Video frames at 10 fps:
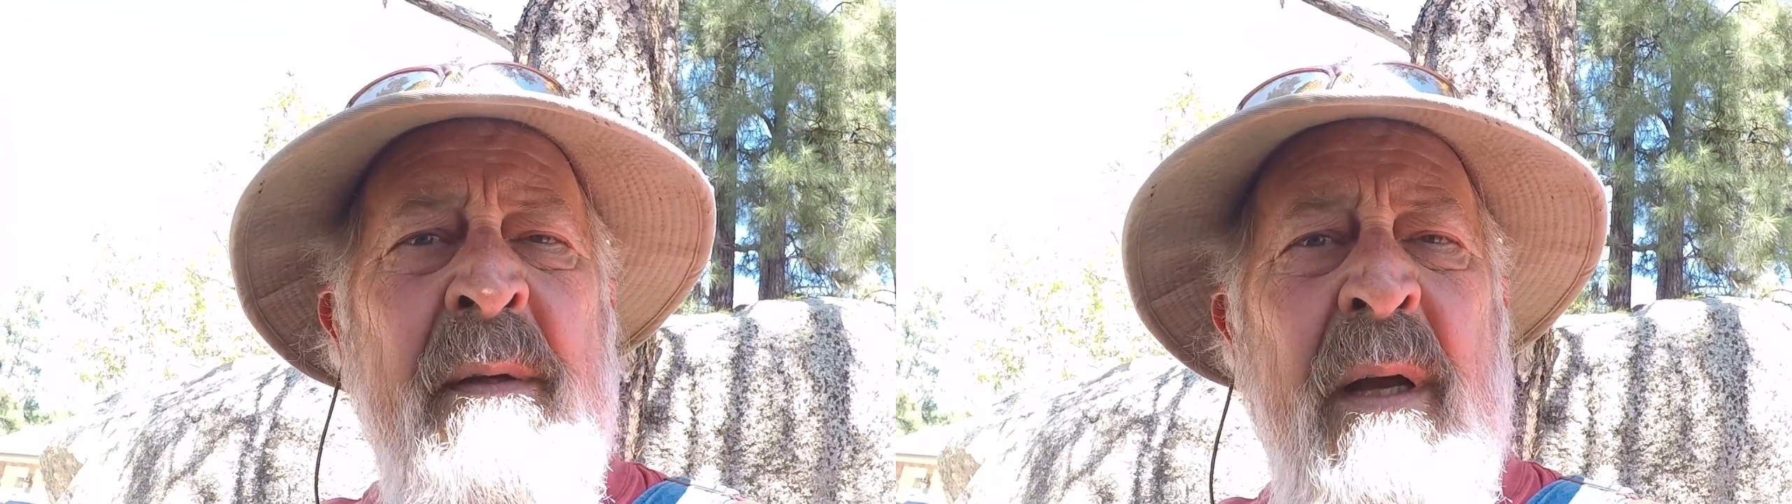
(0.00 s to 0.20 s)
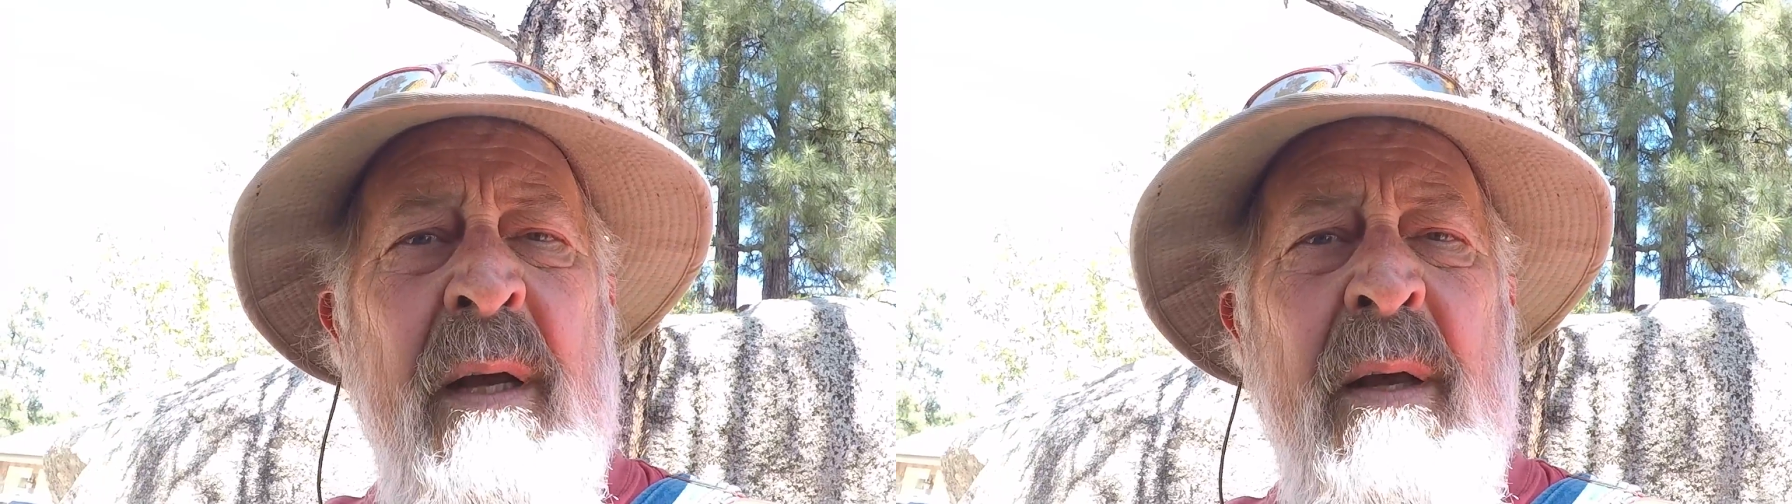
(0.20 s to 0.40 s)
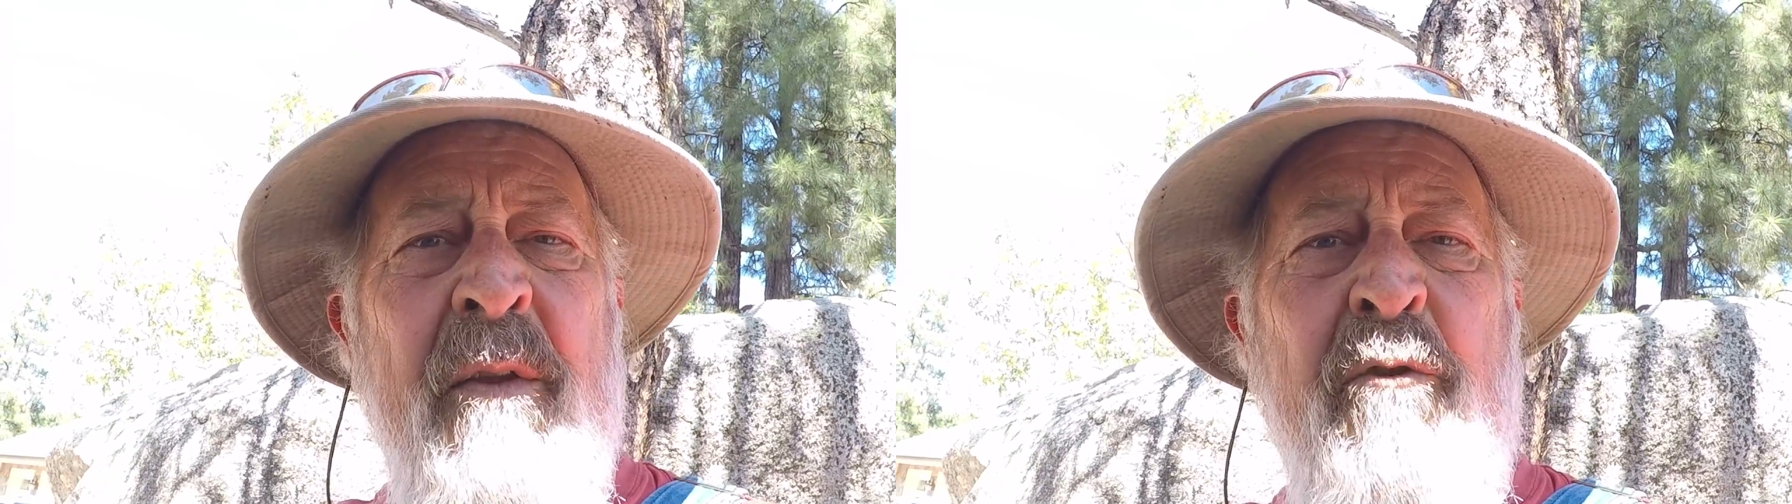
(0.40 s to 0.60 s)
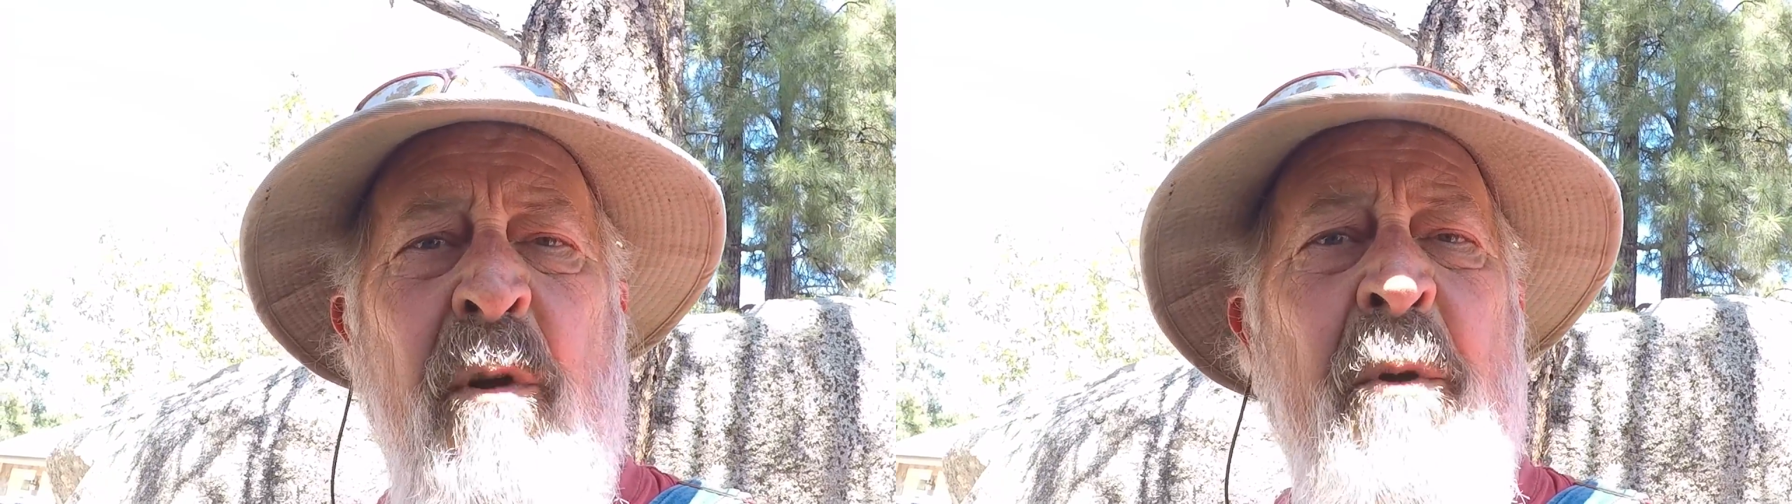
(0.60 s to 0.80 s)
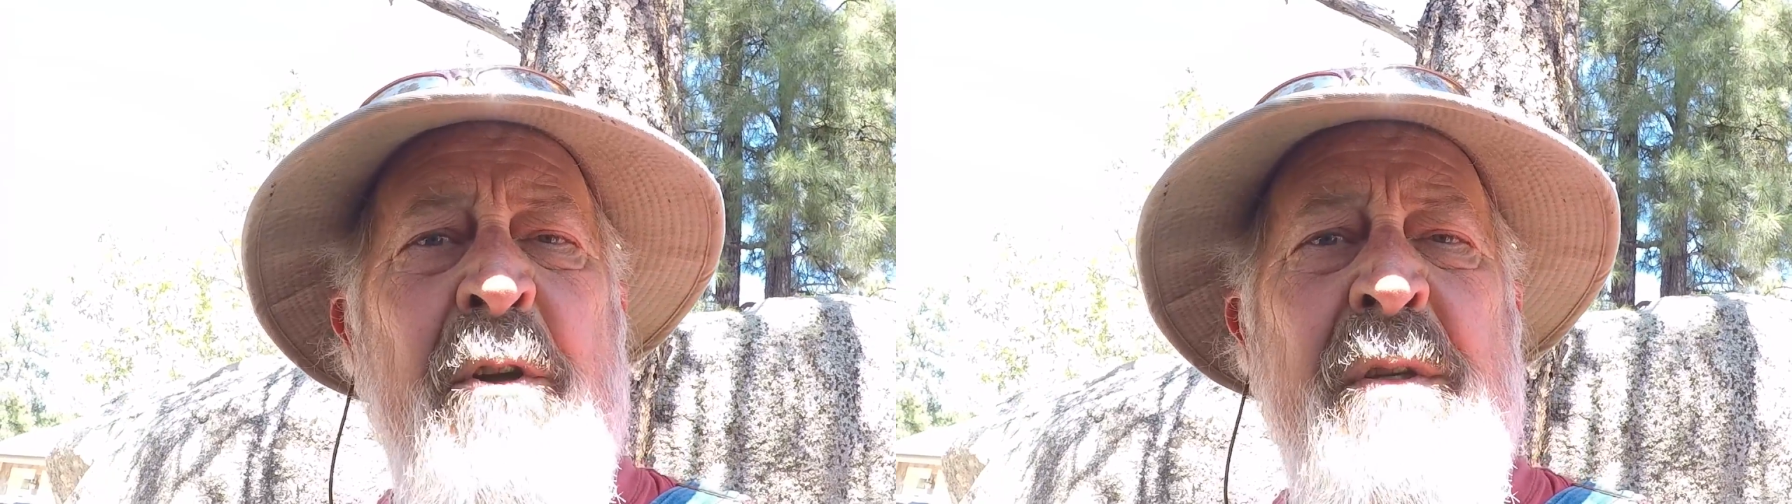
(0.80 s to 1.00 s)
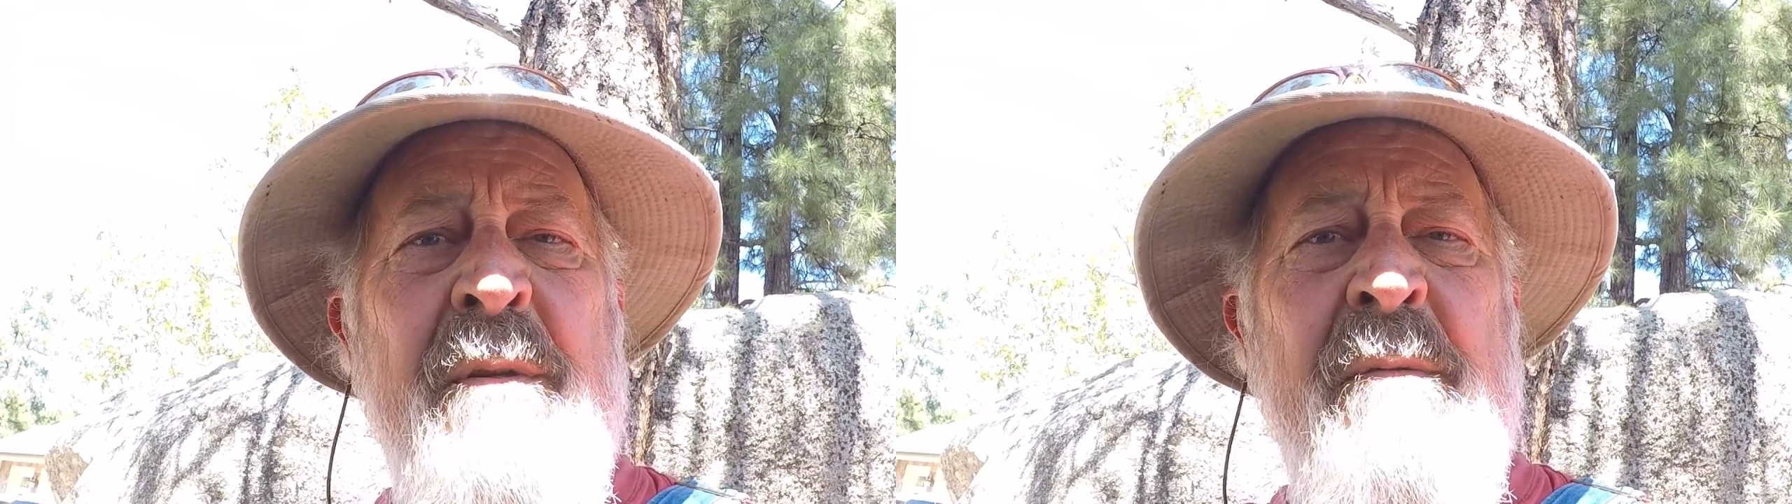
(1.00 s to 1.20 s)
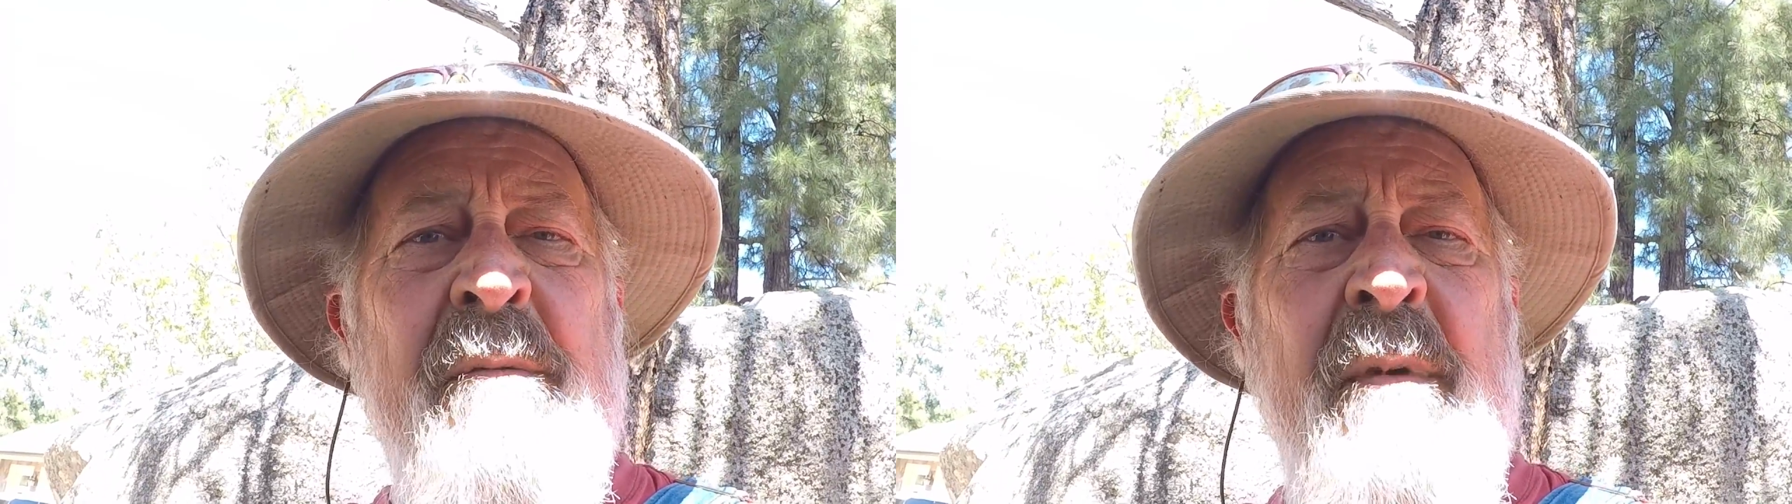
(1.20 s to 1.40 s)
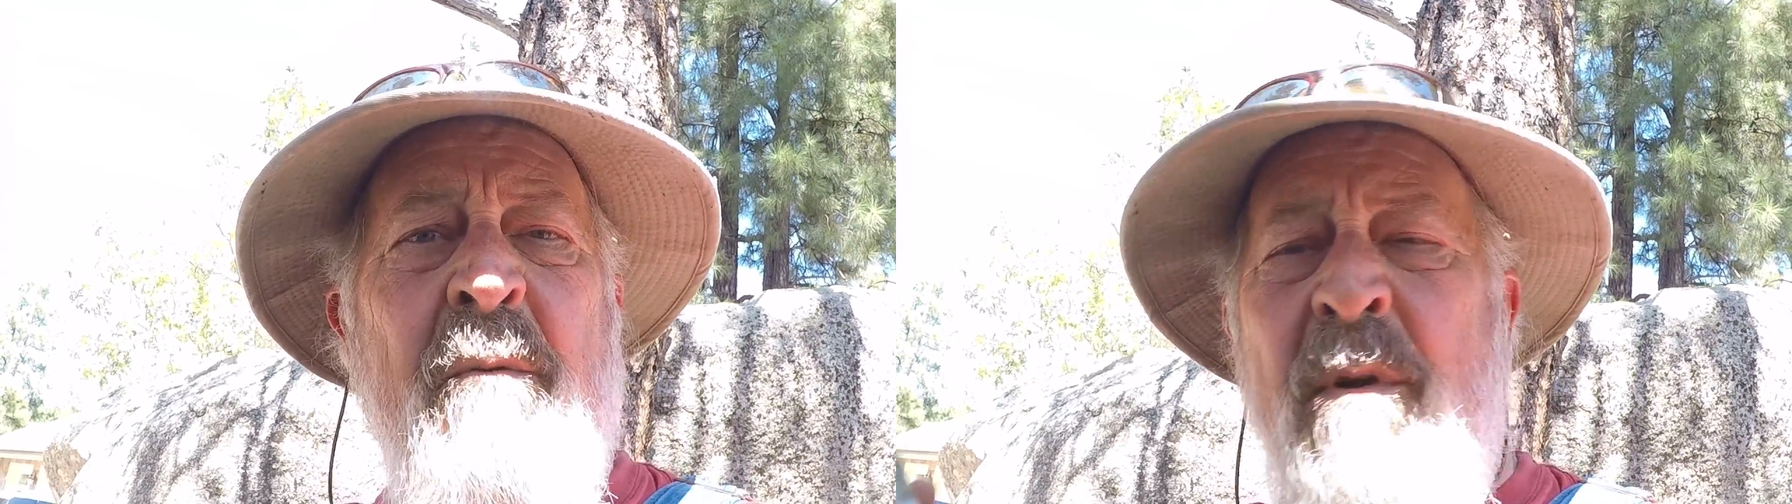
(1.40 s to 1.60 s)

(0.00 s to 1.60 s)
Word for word: uh, the trimmers that